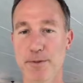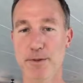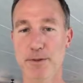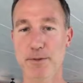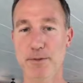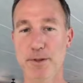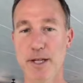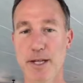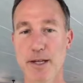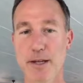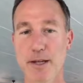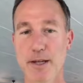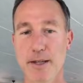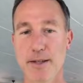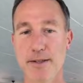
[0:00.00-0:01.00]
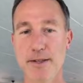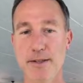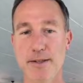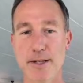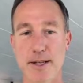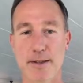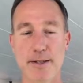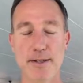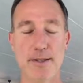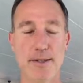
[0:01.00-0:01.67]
So this is it. This